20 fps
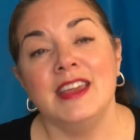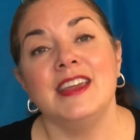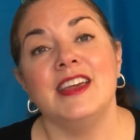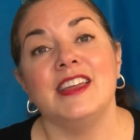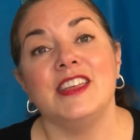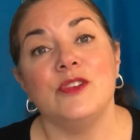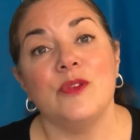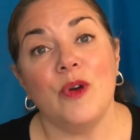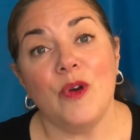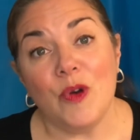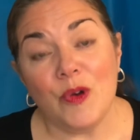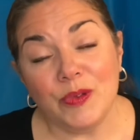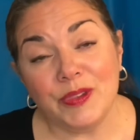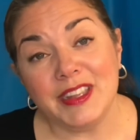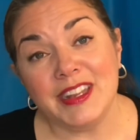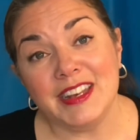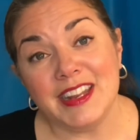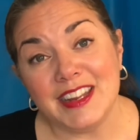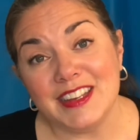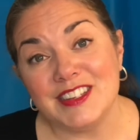You only
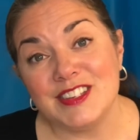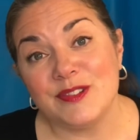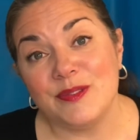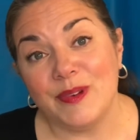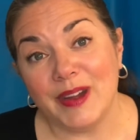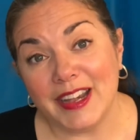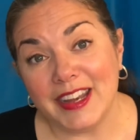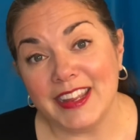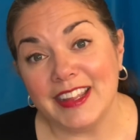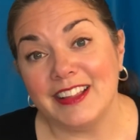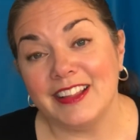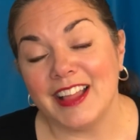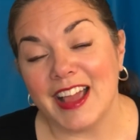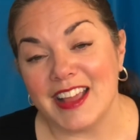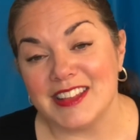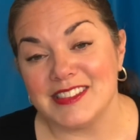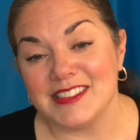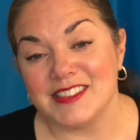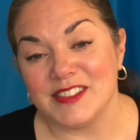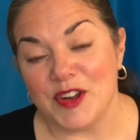need twenty
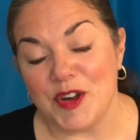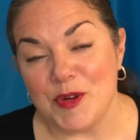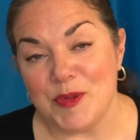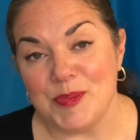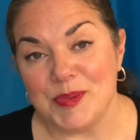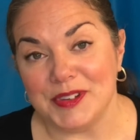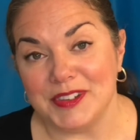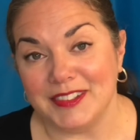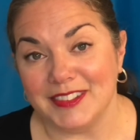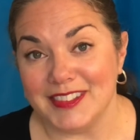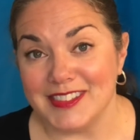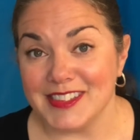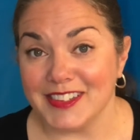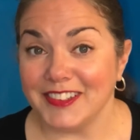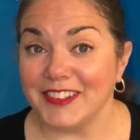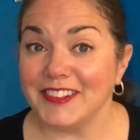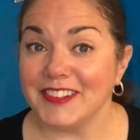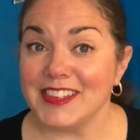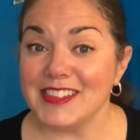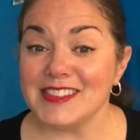classes open.
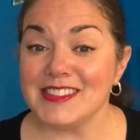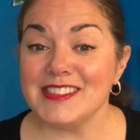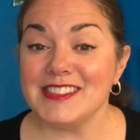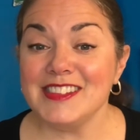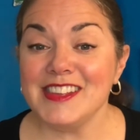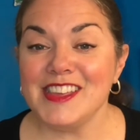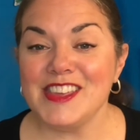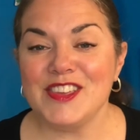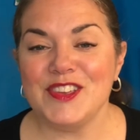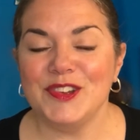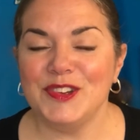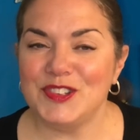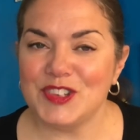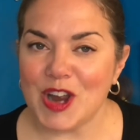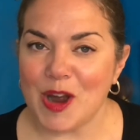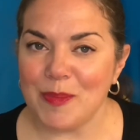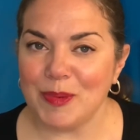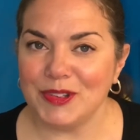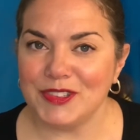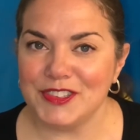So this is a huge
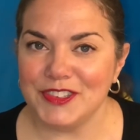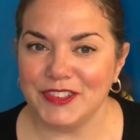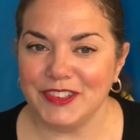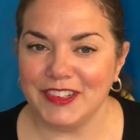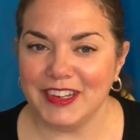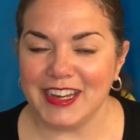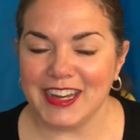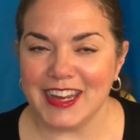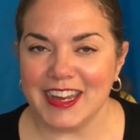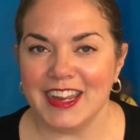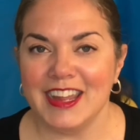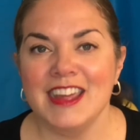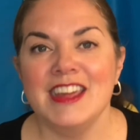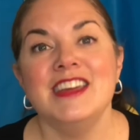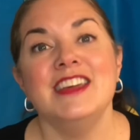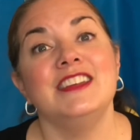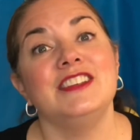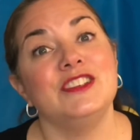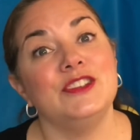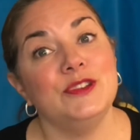opportunity
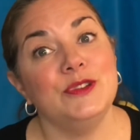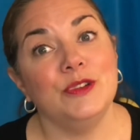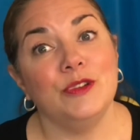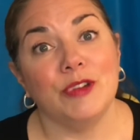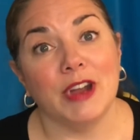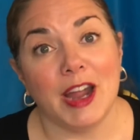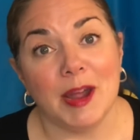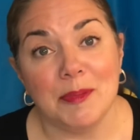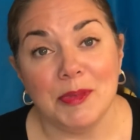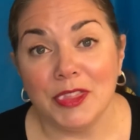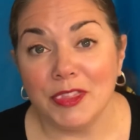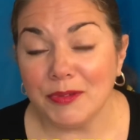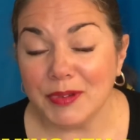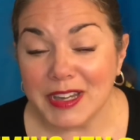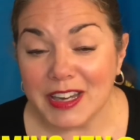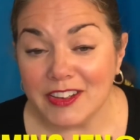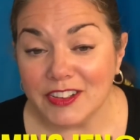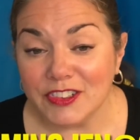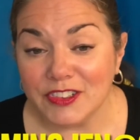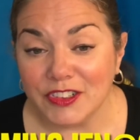to grab three
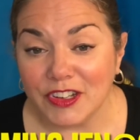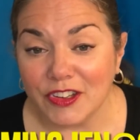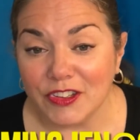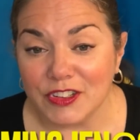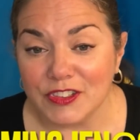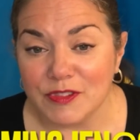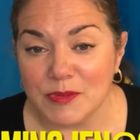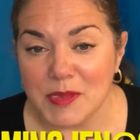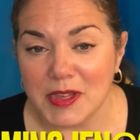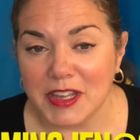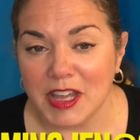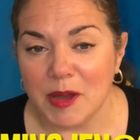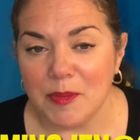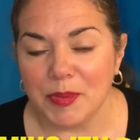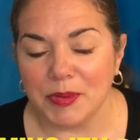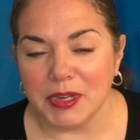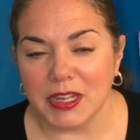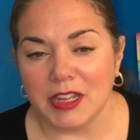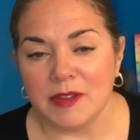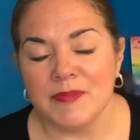hundred dollars from the
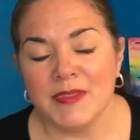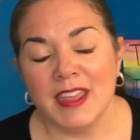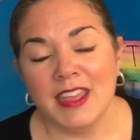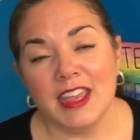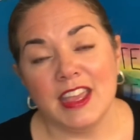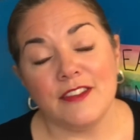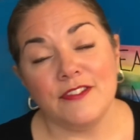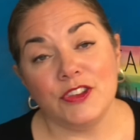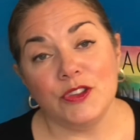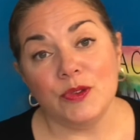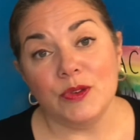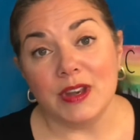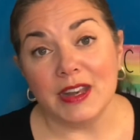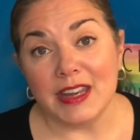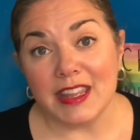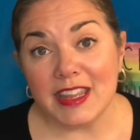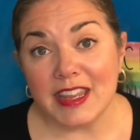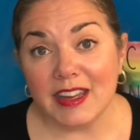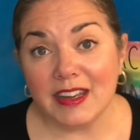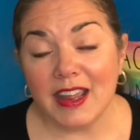company. If you
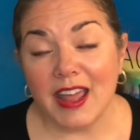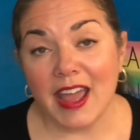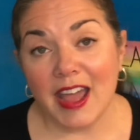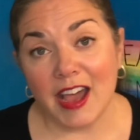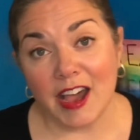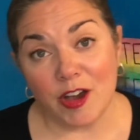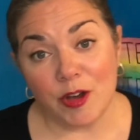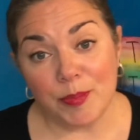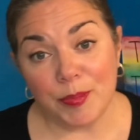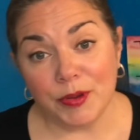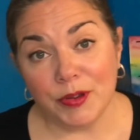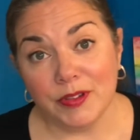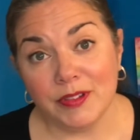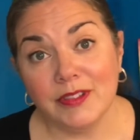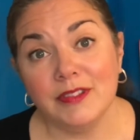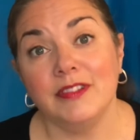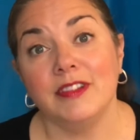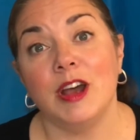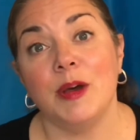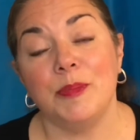need help
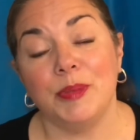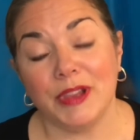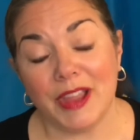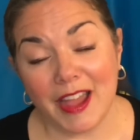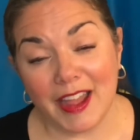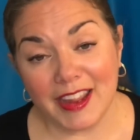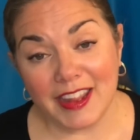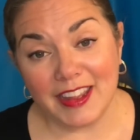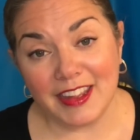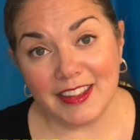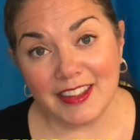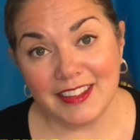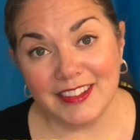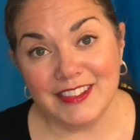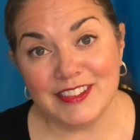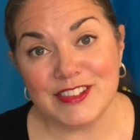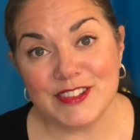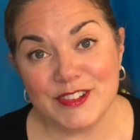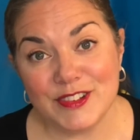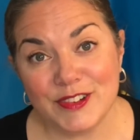applying
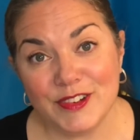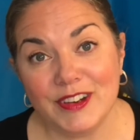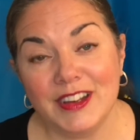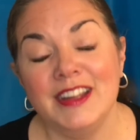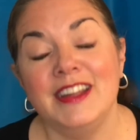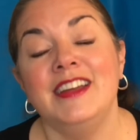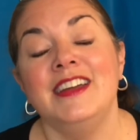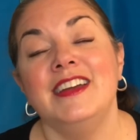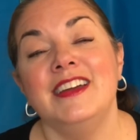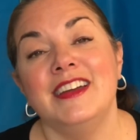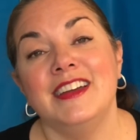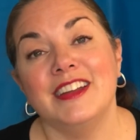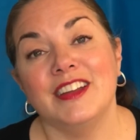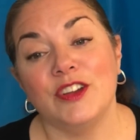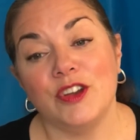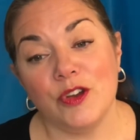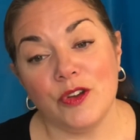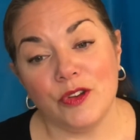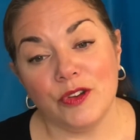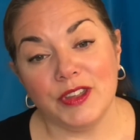to
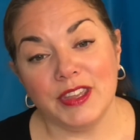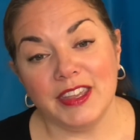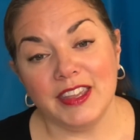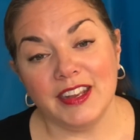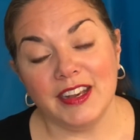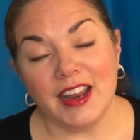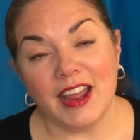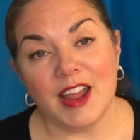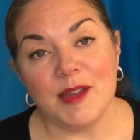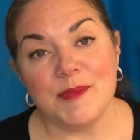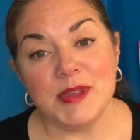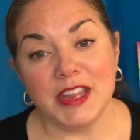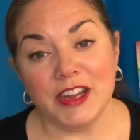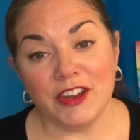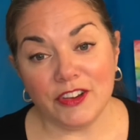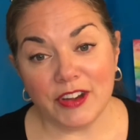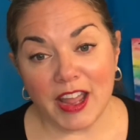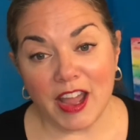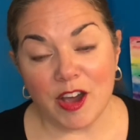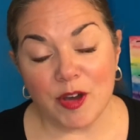GoGoKid, I'm here
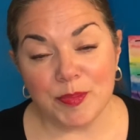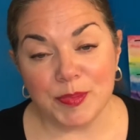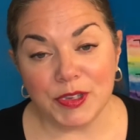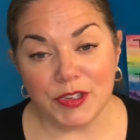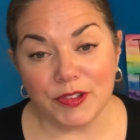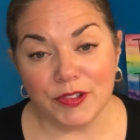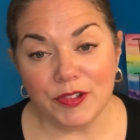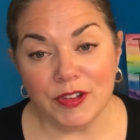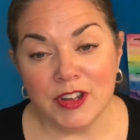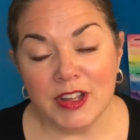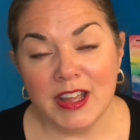to help you.